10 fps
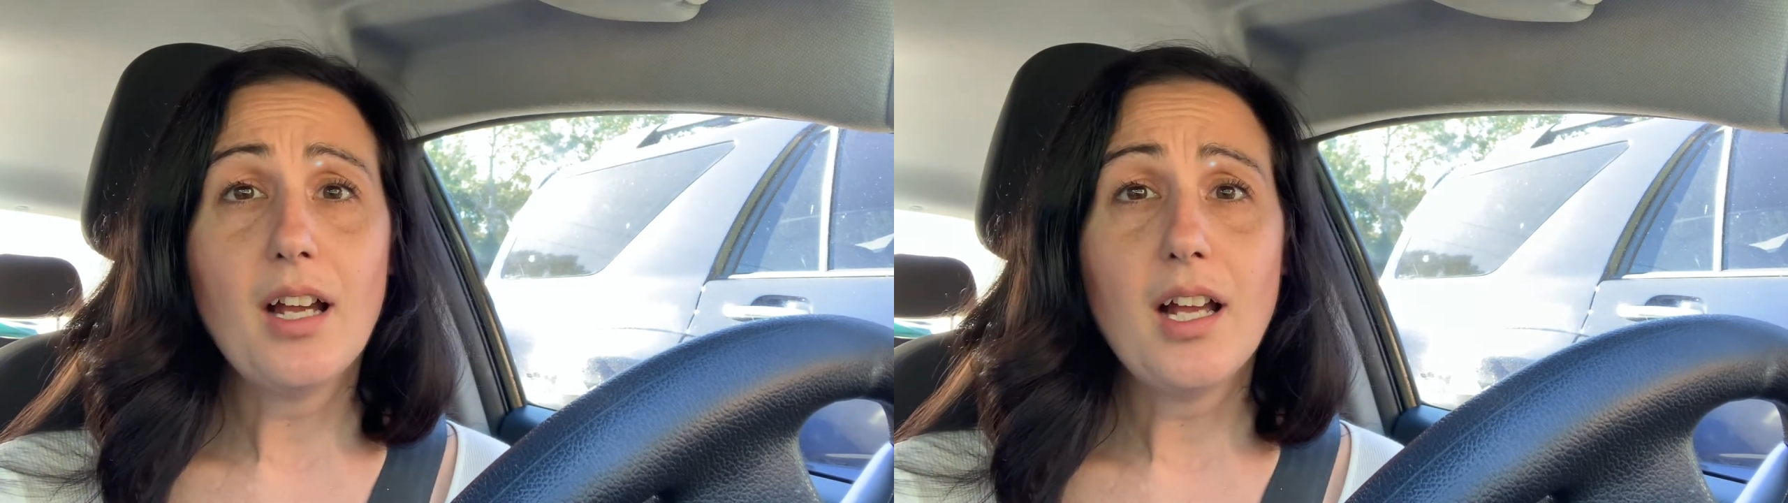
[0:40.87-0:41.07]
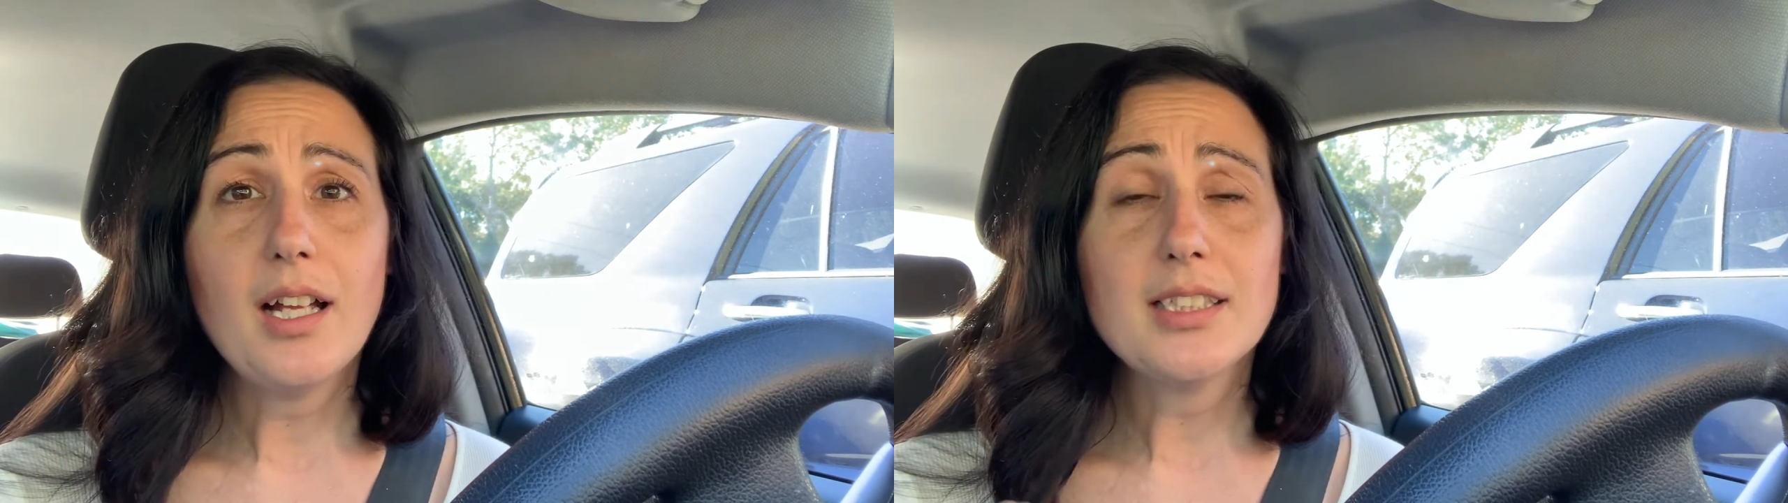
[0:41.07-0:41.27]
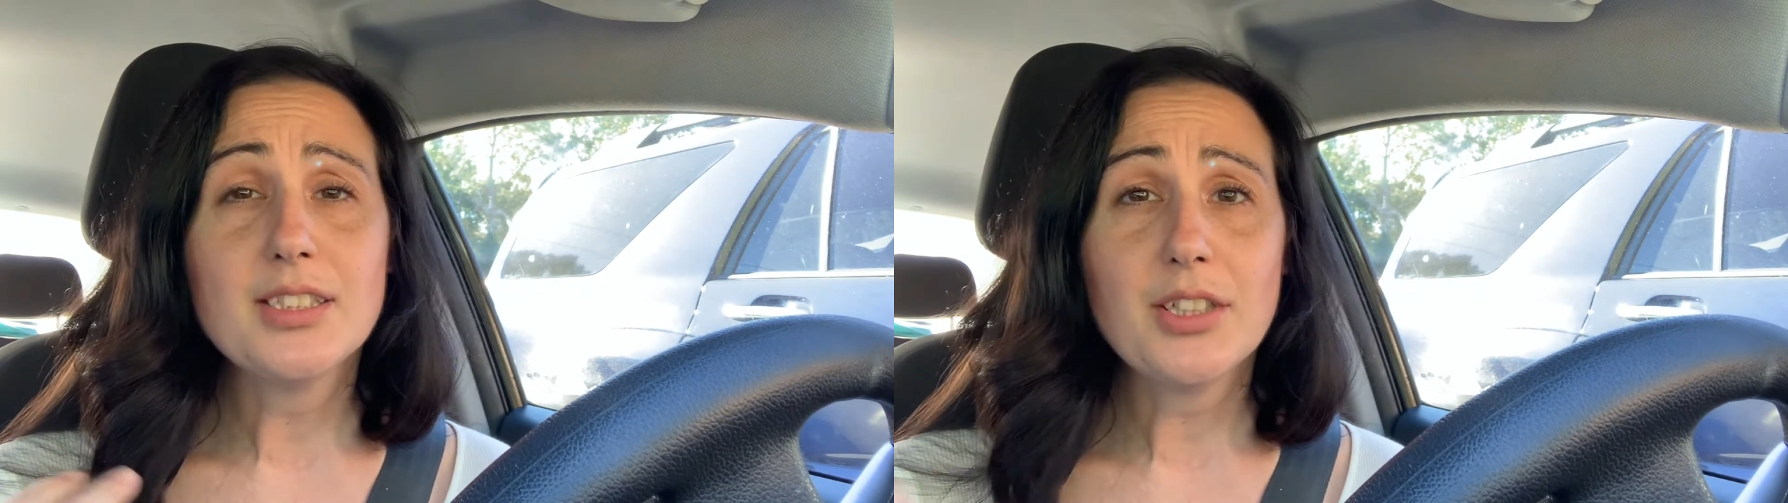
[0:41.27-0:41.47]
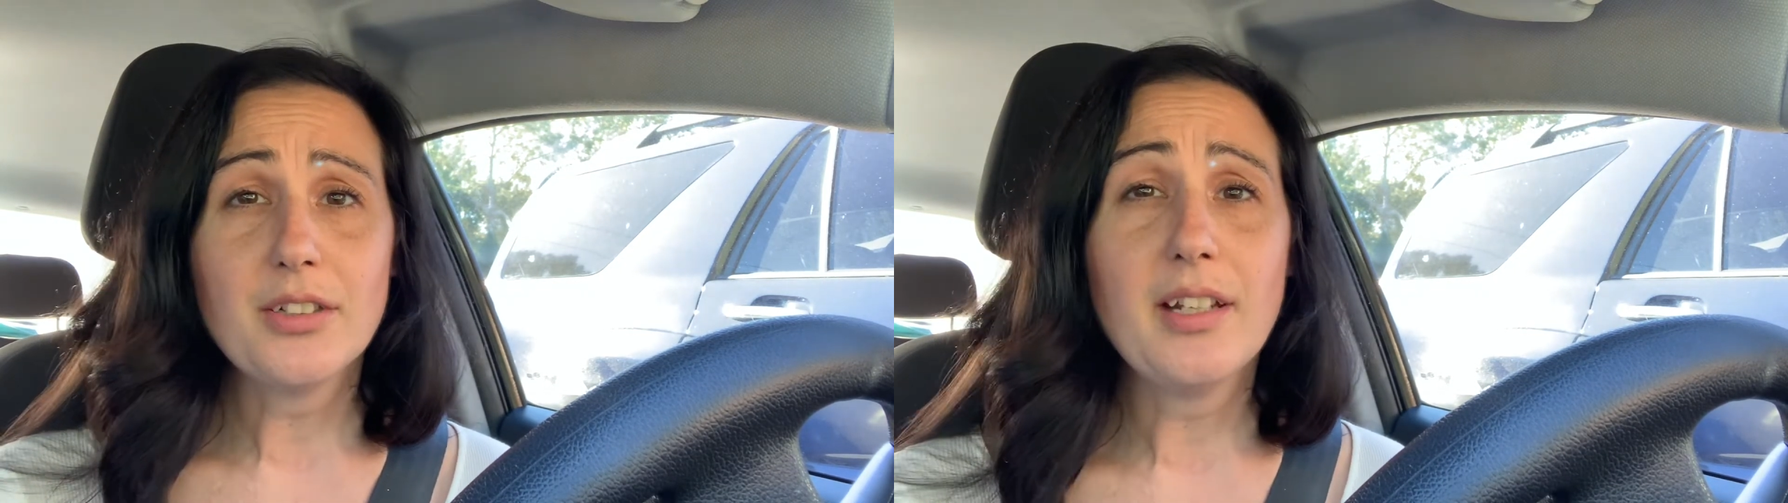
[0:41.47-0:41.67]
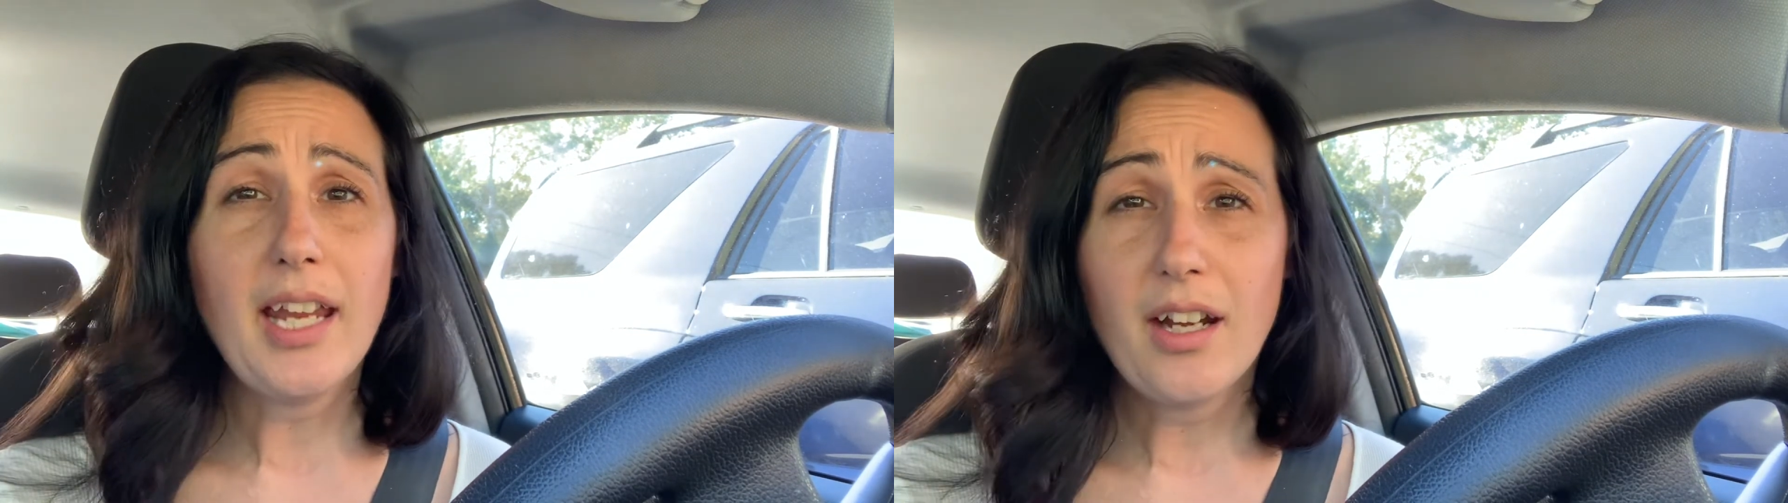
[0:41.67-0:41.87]
a
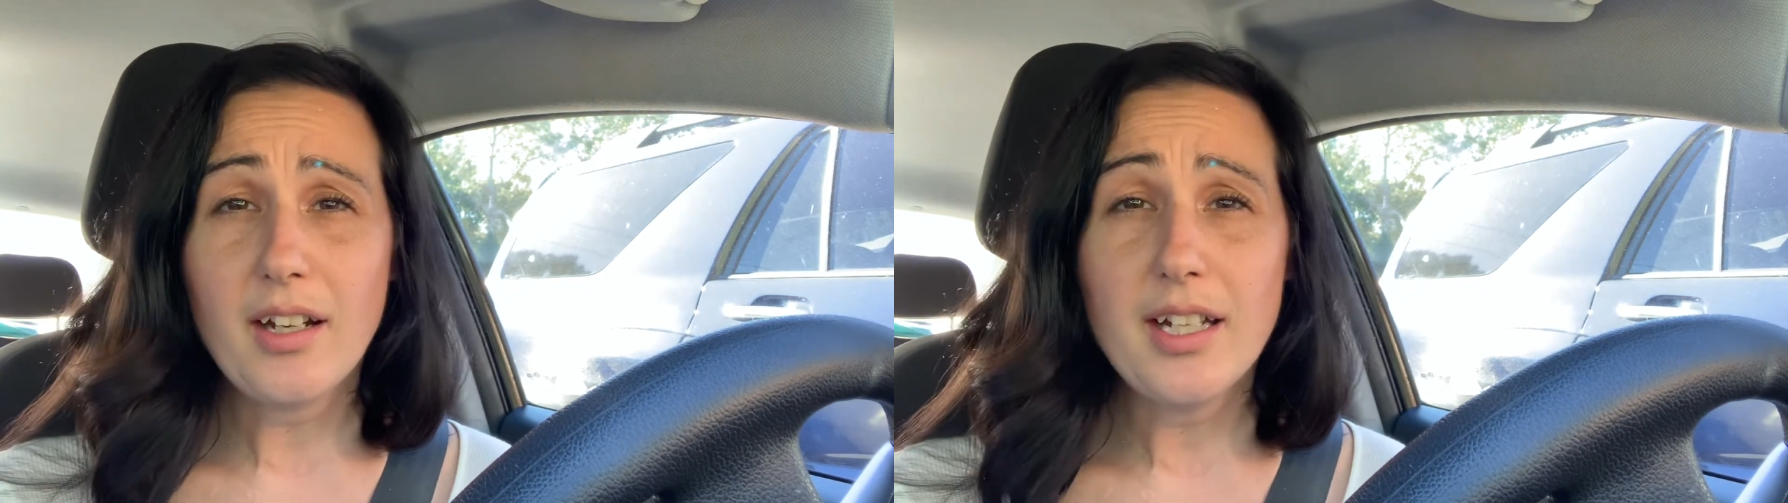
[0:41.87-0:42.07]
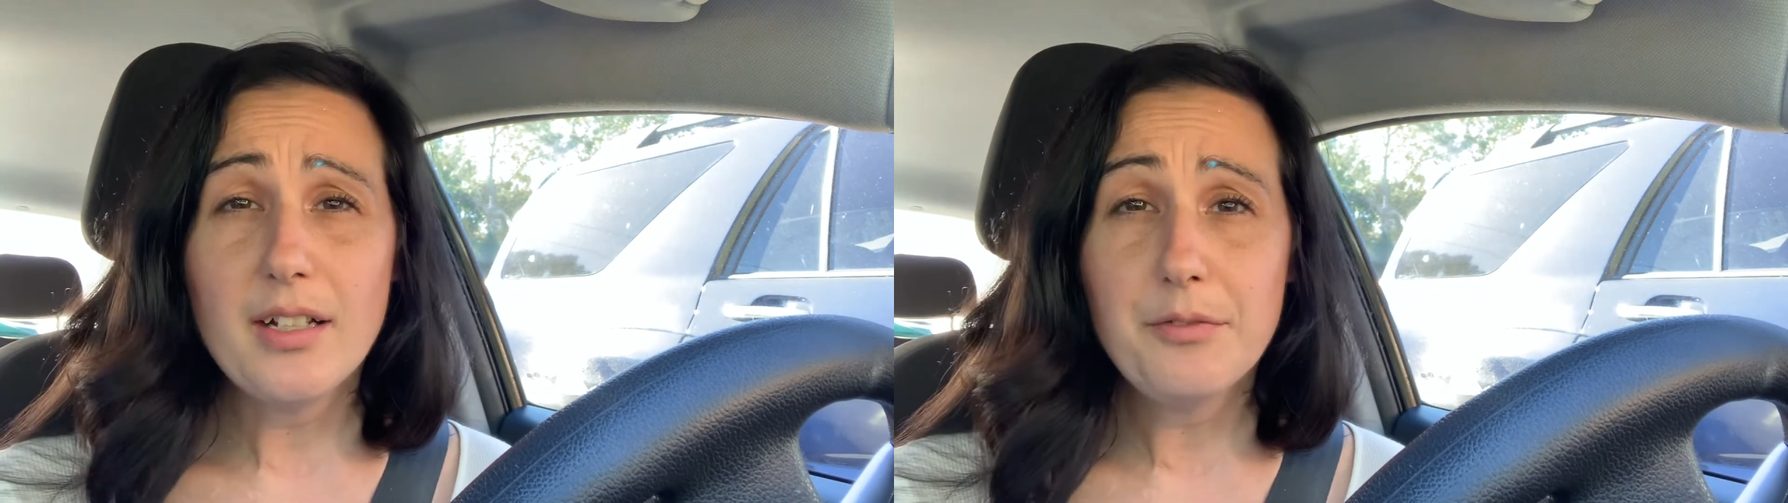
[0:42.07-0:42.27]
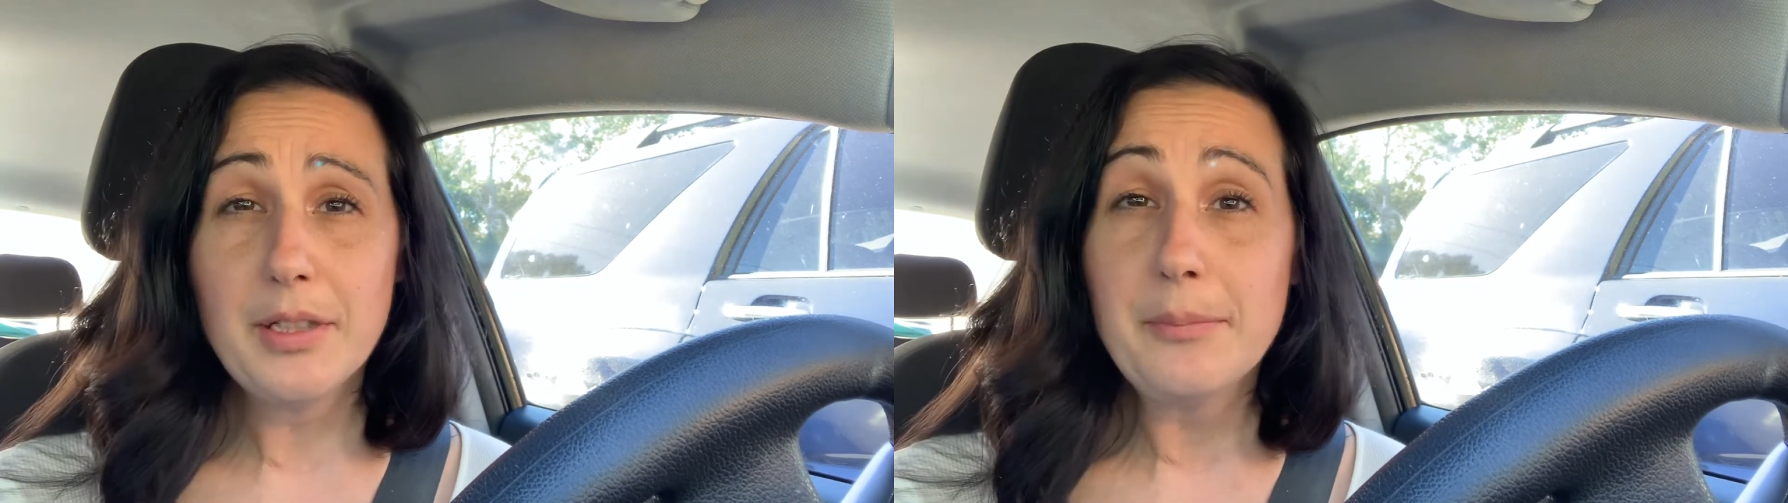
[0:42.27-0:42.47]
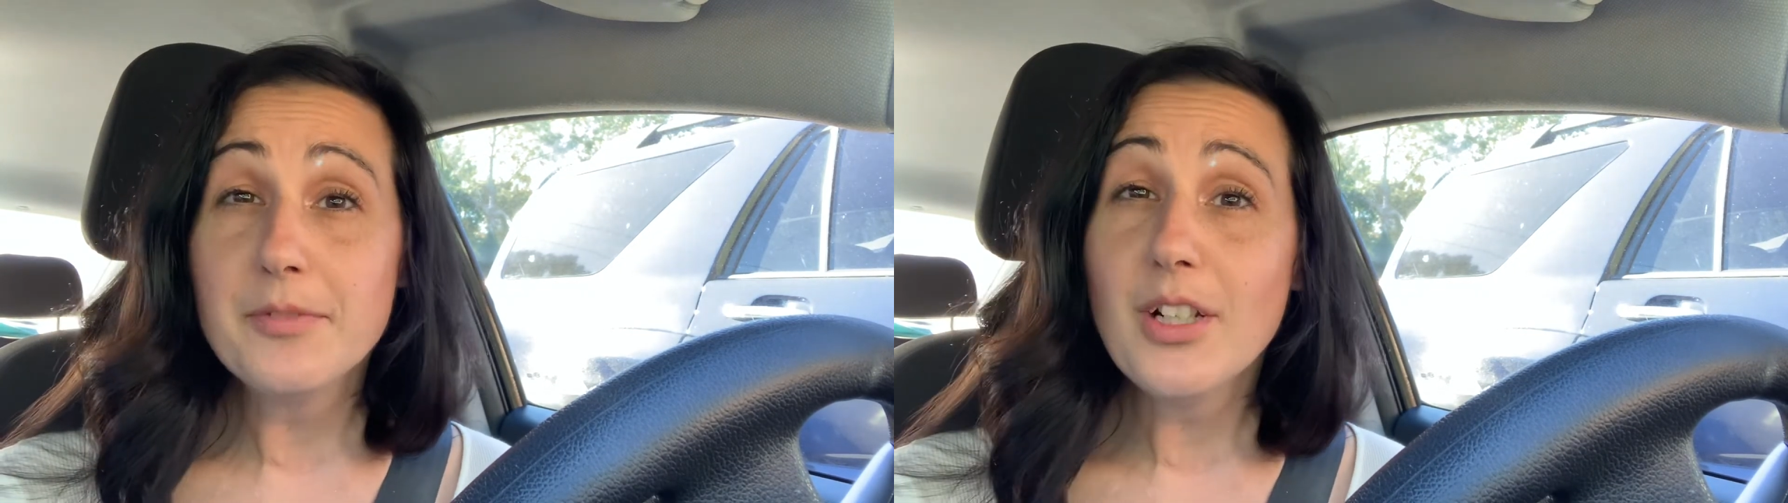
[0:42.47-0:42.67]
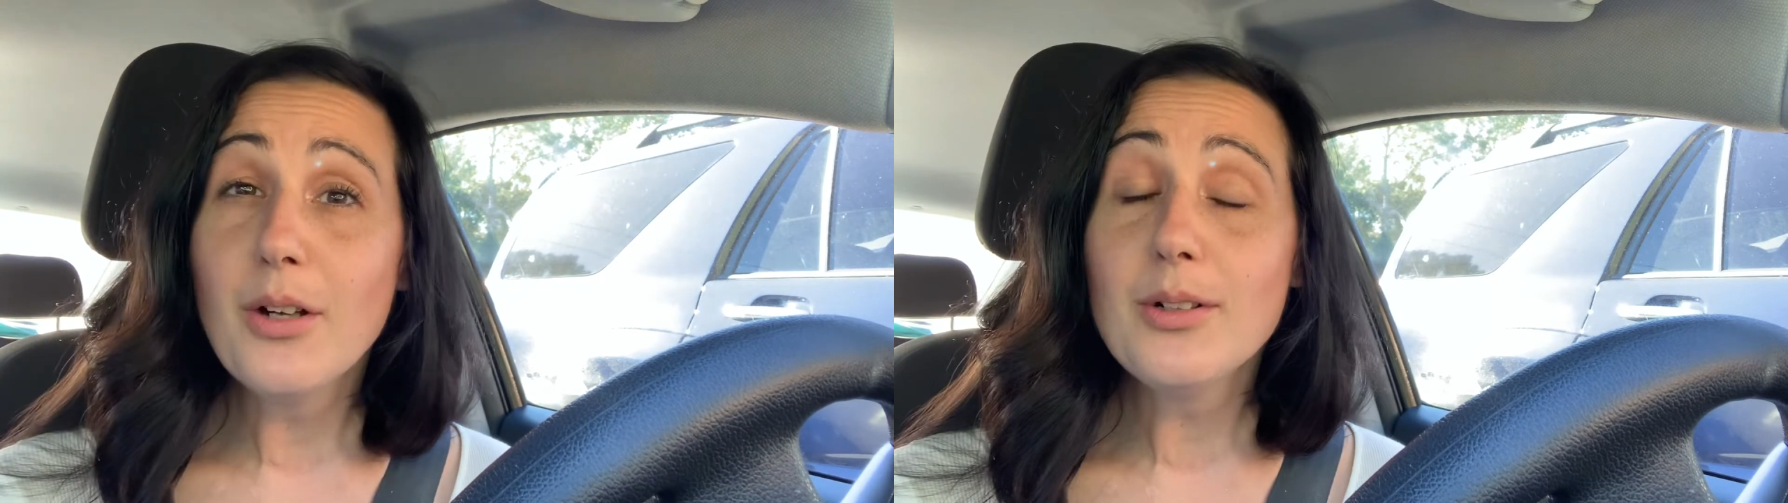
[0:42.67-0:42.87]
certain area of lymph
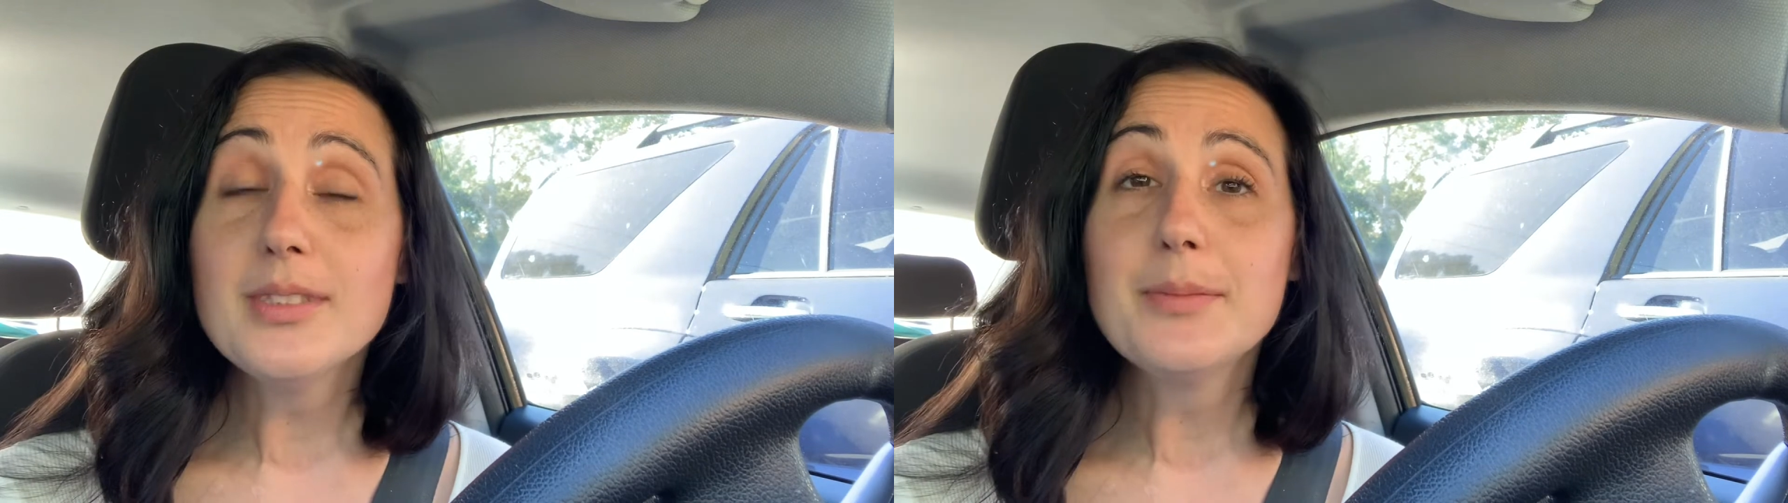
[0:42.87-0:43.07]
nodes,